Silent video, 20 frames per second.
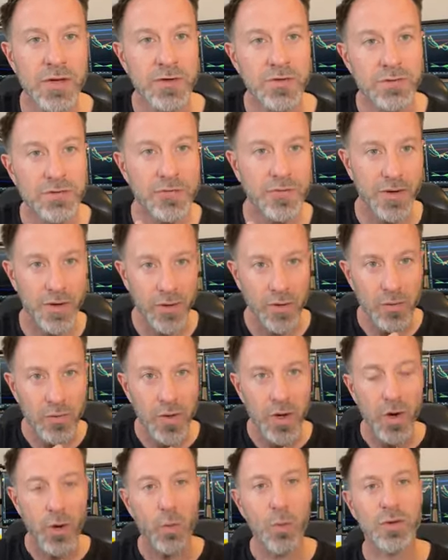So
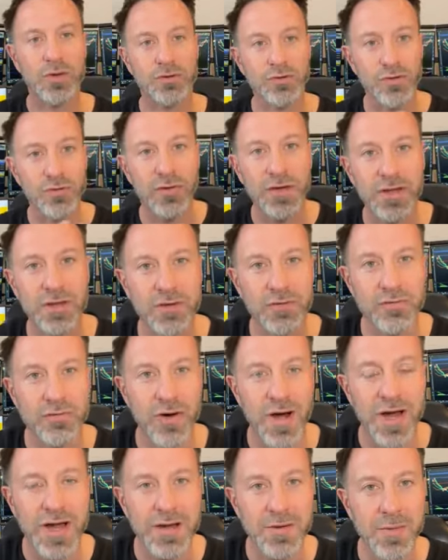once you're in the
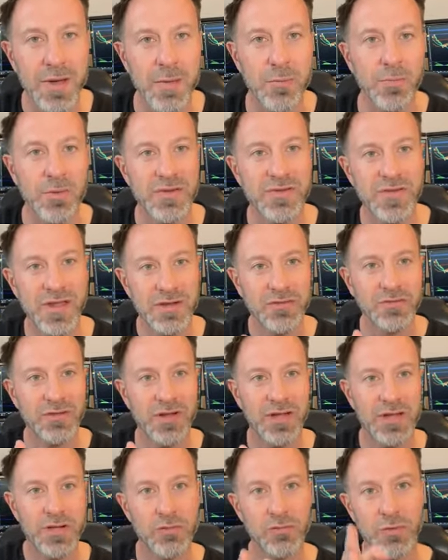trade, and
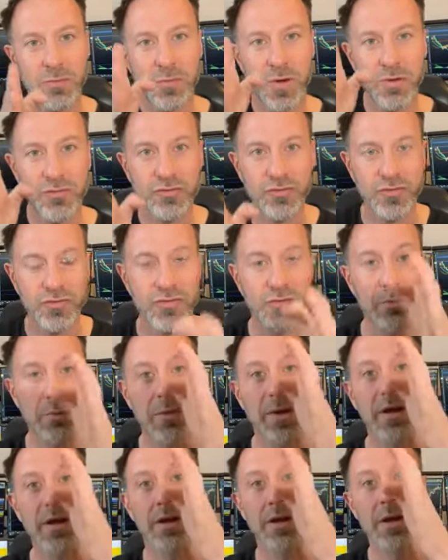potentially your emotions can
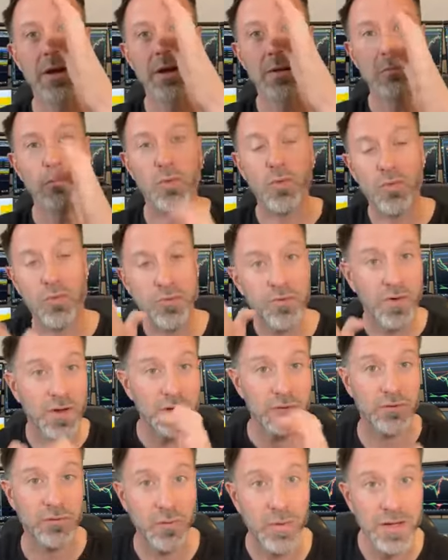be more
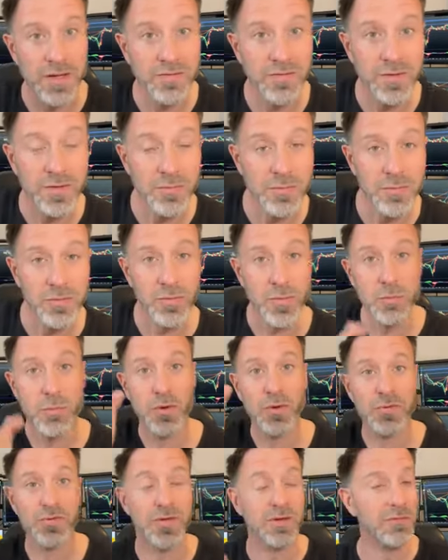fluctuating between
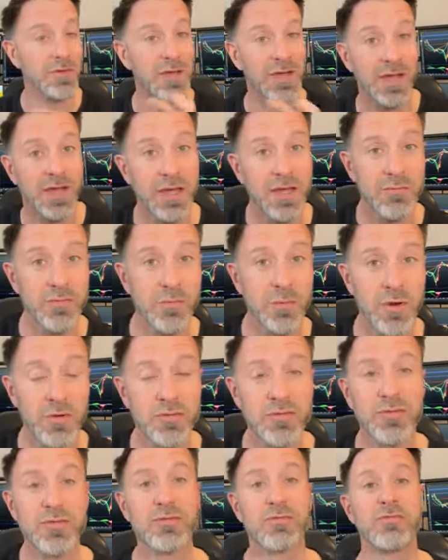positive and negative
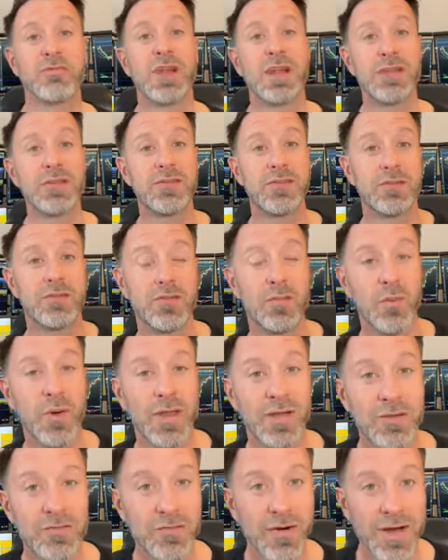emotions relative to where
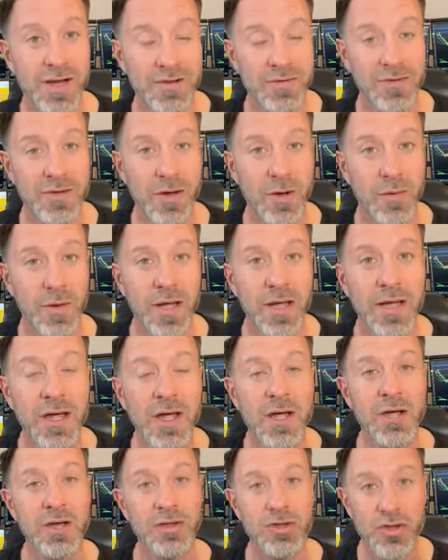the trade is going,
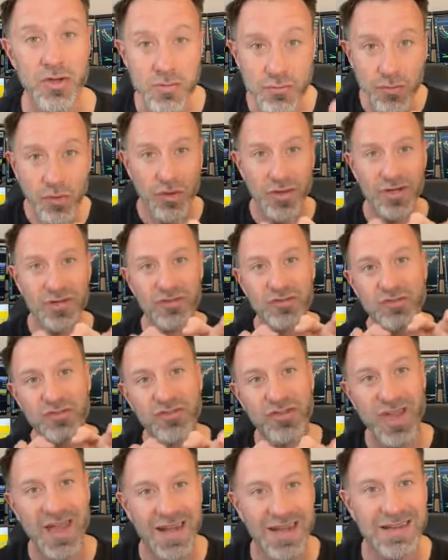you've got a
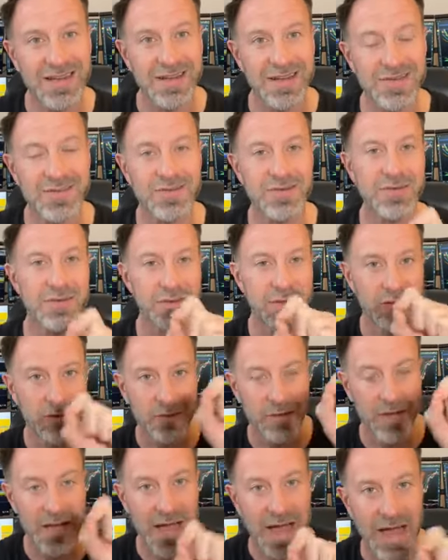checklist that you
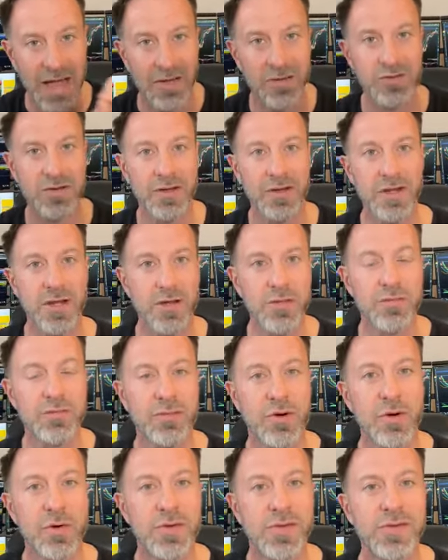can actually go
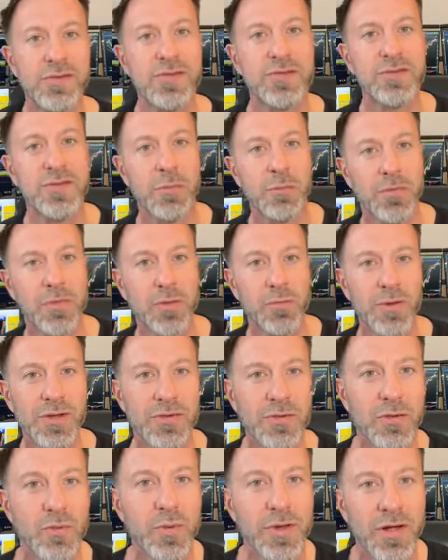through. And this is something we
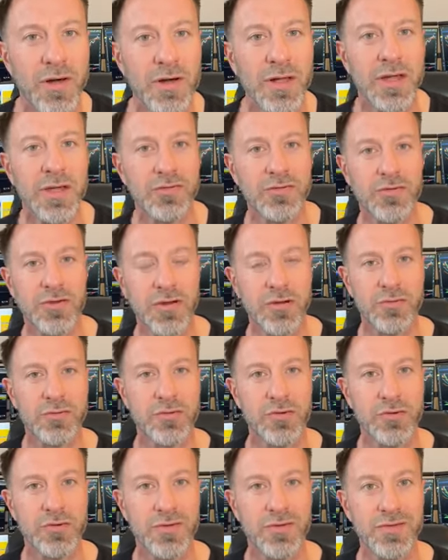do with our Kickstart
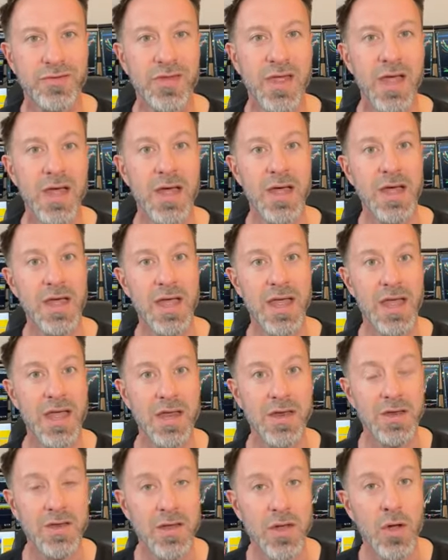students
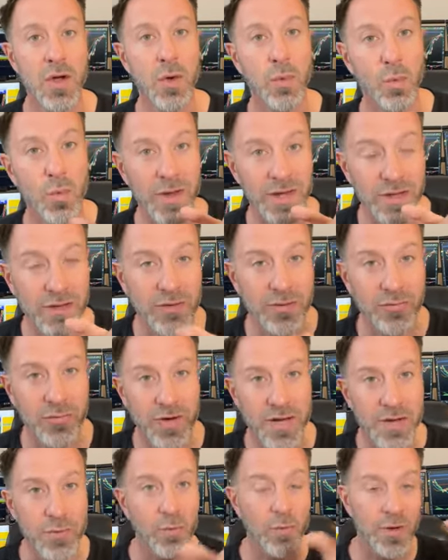in week
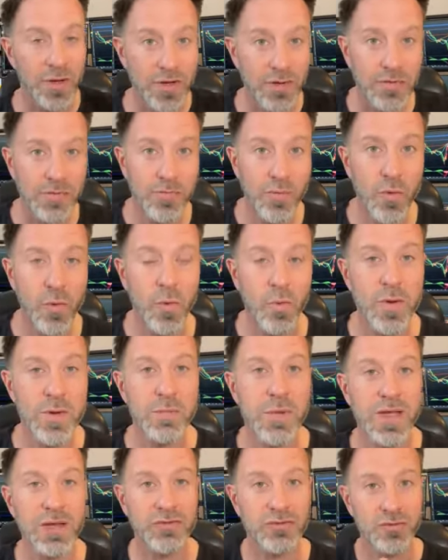3 and week 4. We
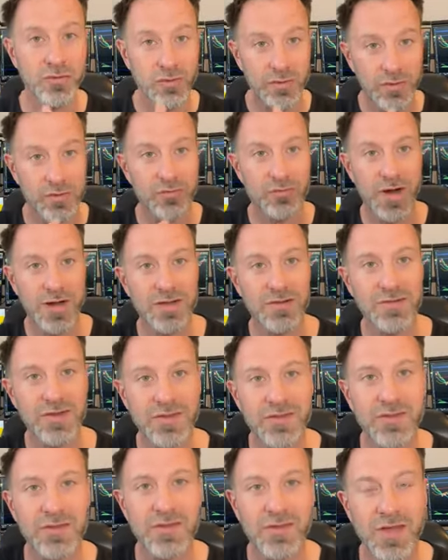make sure the
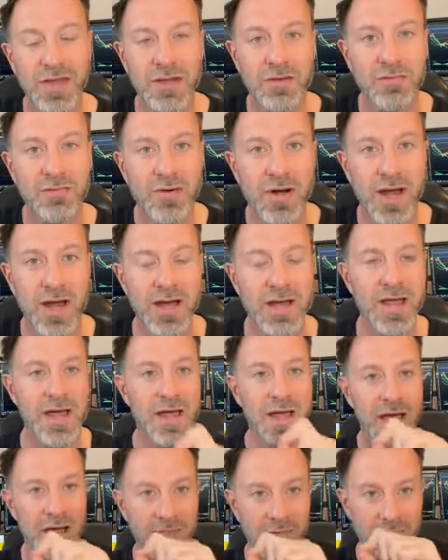strategies that they trade
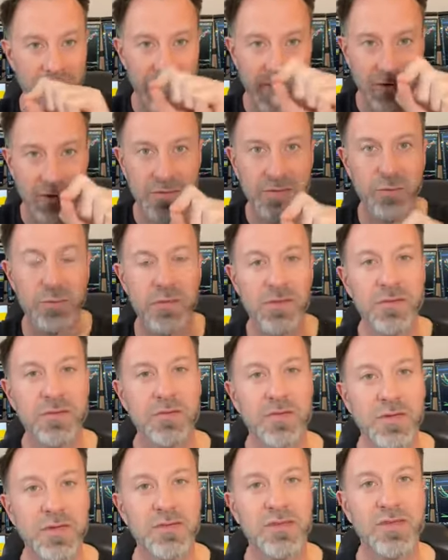have a very
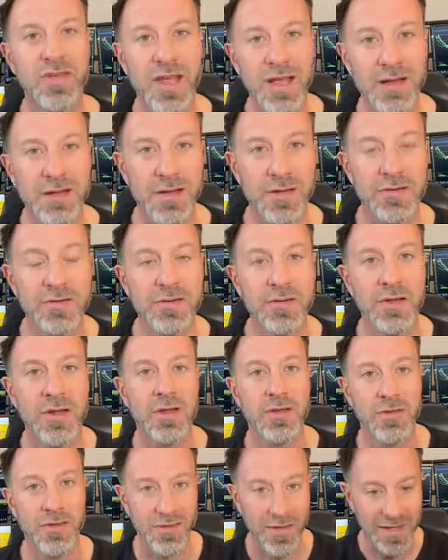specific checklist
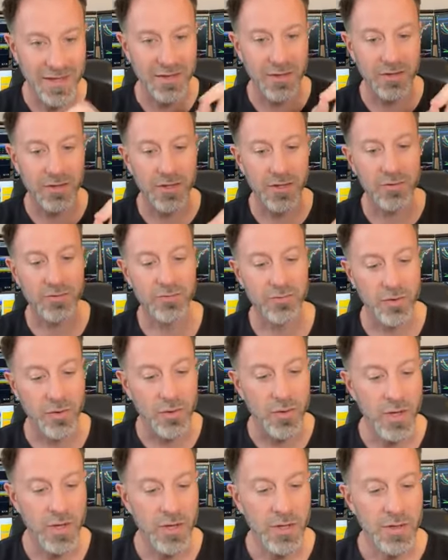that they can go
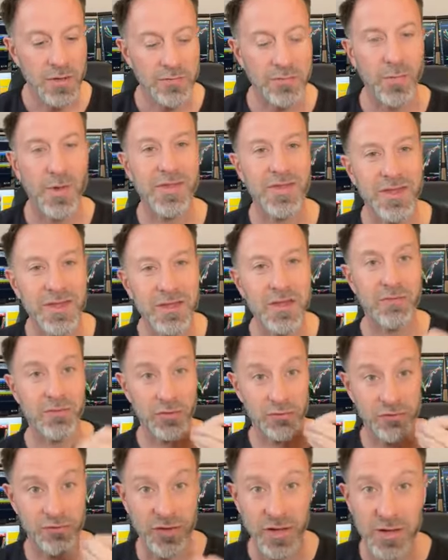through. So I think if
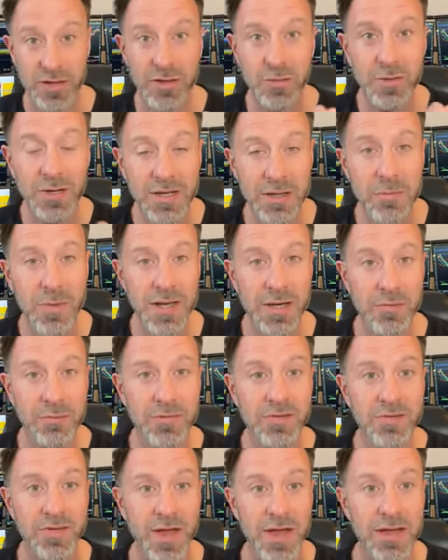you've genuinely made a
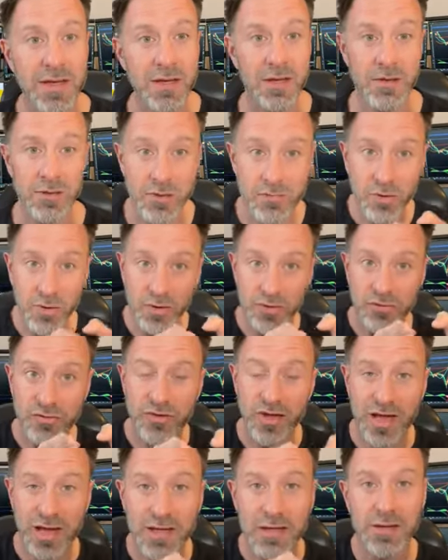mistake and you've got a
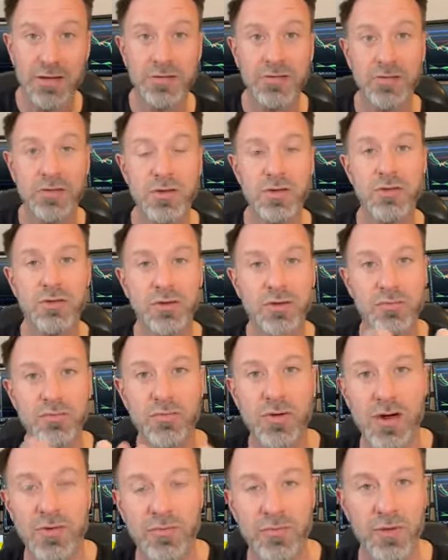checklist that you can
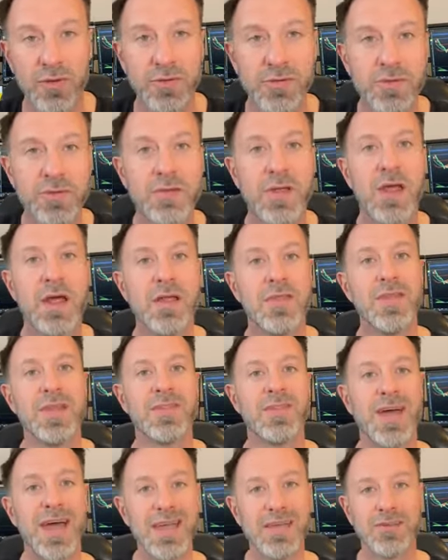reference,
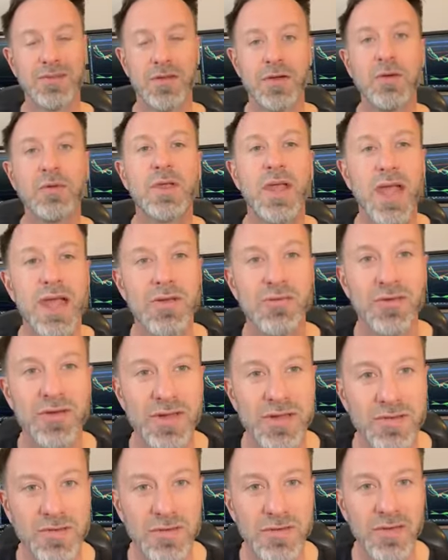then that is an okay
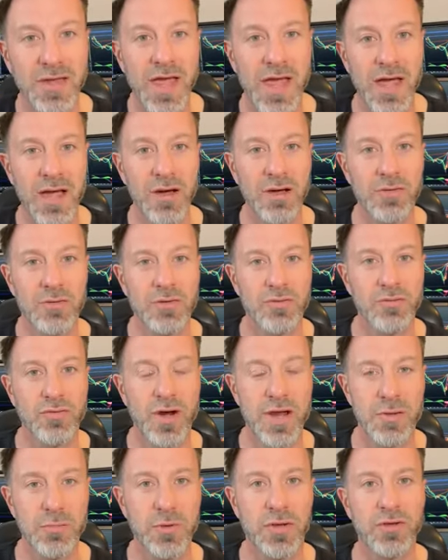reason to get out of the
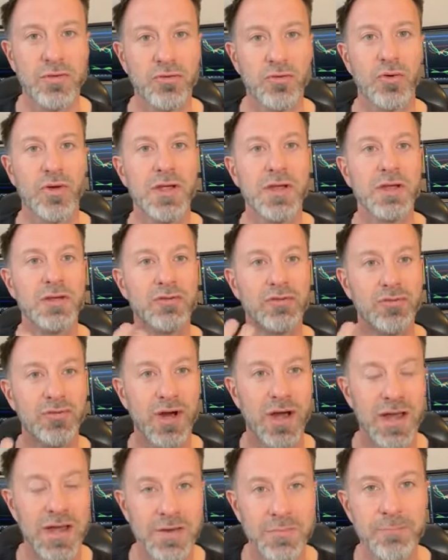trade, because you're in a
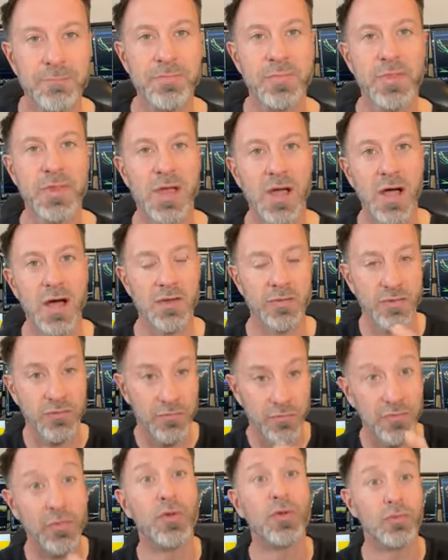trade
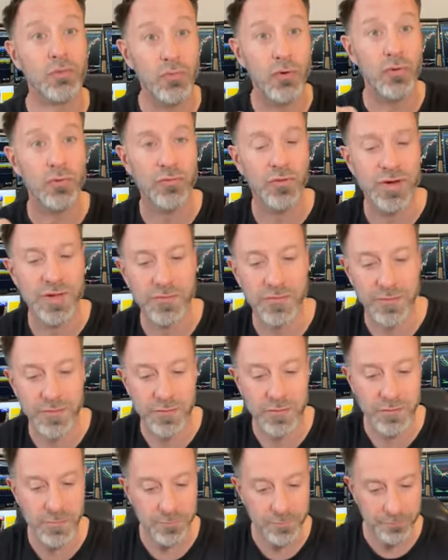for the wrong
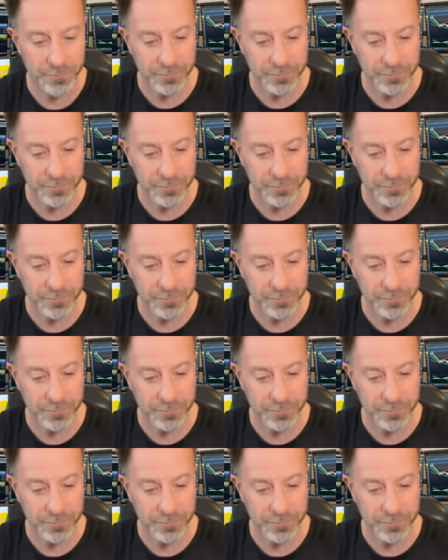reasons.